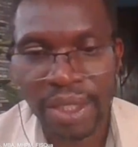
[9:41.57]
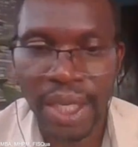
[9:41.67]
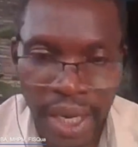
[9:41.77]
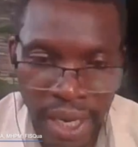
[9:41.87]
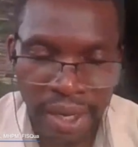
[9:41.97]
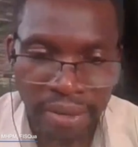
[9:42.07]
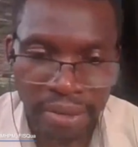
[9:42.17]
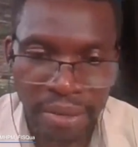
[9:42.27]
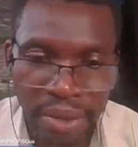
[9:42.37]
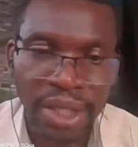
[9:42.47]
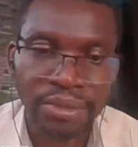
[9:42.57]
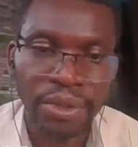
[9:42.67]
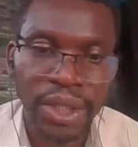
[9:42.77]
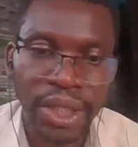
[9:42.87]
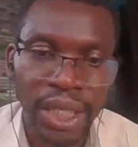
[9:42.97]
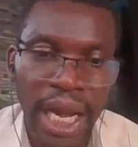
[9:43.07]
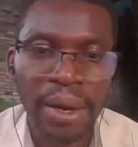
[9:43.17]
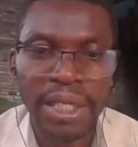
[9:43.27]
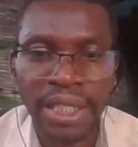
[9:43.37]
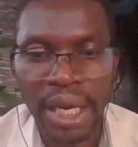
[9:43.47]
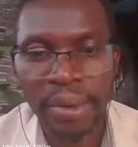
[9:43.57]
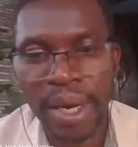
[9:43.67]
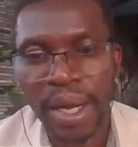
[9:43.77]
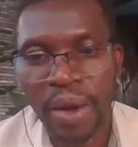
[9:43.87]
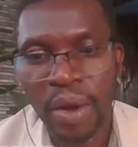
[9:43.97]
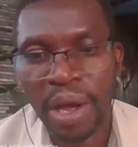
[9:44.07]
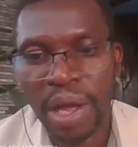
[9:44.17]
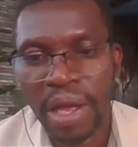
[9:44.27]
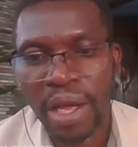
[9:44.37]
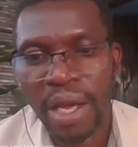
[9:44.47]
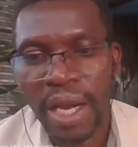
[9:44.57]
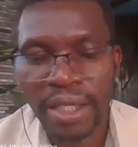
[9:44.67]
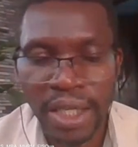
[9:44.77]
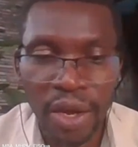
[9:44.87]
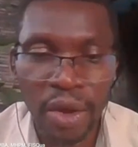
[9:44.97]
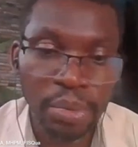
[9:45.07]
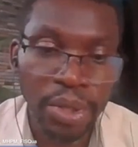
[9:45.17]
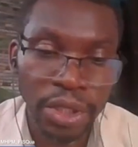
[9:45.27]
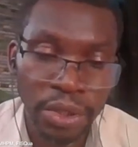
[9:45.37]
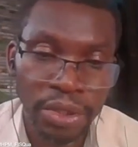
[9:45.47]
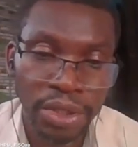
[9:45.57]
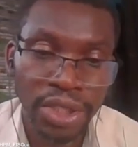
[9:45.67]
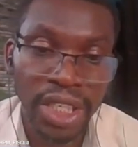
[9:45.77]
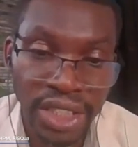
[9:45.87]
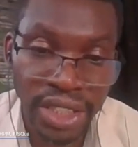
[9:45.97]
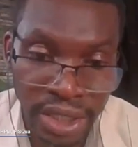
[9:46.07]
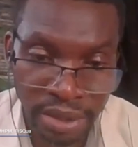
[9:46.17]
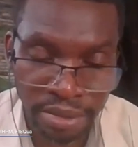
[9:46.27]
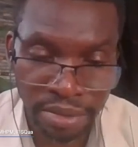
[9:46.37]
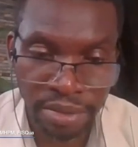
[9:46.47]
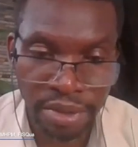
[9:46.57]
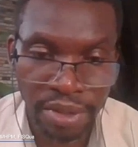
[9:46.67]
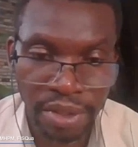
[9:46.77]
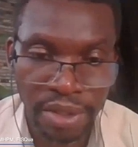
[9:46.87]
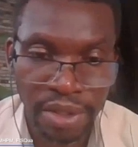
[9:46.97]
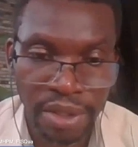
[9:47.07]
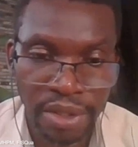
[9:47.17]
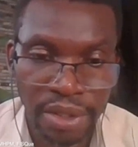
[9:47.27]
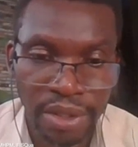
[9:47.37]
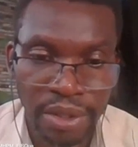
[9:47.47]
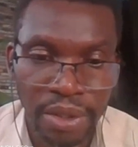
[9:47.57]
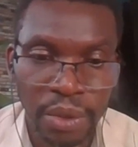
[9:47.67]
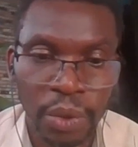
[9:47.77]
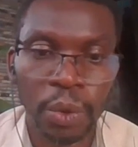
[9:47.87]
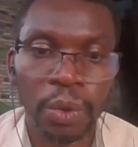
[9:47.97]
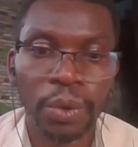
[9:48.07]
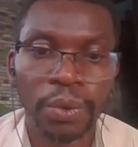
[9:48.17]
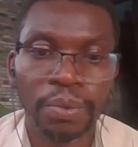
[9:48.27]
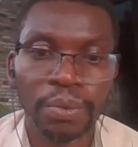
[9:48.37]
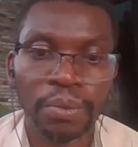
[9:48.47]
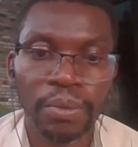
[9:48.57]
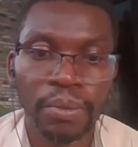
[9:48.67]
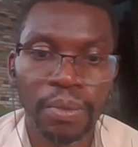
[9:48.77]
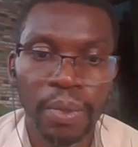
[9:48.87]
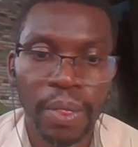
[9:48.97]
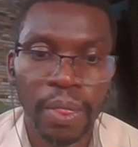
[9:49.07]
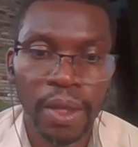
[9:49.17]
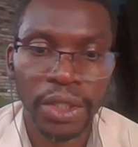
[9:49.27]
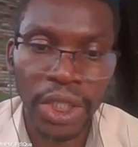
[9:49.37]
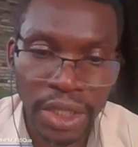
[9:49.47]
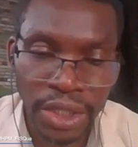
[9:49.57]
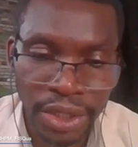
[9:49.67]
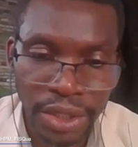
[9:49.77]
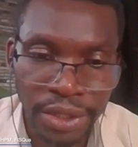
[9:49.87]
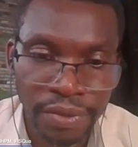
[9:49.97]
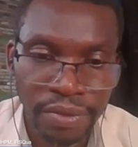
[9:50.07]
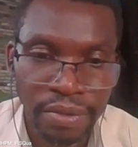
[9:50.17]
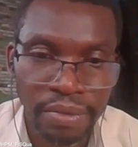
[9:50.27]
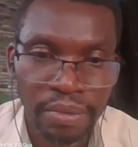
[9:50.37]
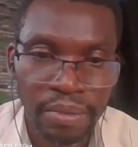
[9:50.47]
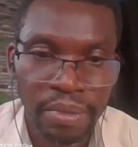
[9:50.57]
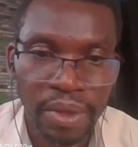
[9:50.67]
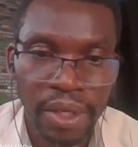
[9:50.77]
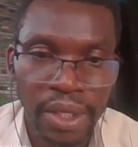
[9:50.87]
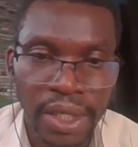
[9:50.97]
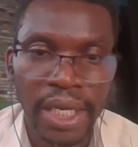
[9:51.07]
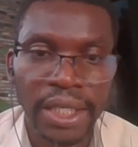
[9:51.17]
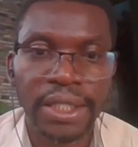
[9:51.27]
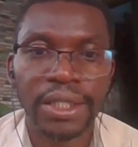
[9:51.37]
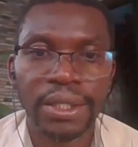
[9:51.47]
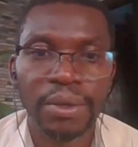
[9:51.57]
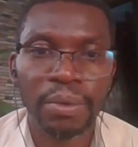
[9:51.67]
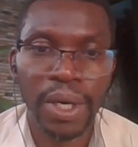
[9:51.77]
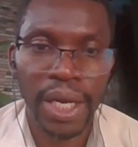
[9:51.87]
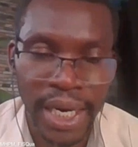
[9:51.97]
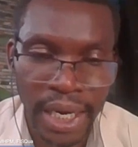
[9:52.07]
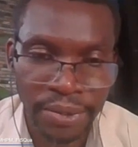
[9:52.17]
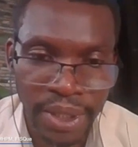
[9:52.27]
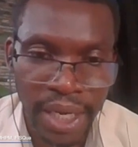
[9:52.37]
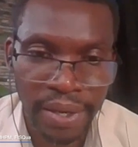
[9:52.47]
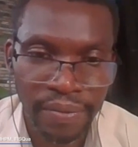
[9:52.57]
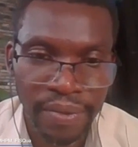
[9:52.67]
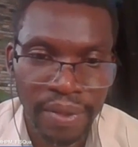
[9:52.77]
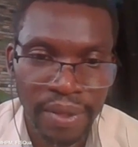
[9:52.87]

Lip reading: Is care safe today? Is our healthcare operation sensitive to changes that we encounter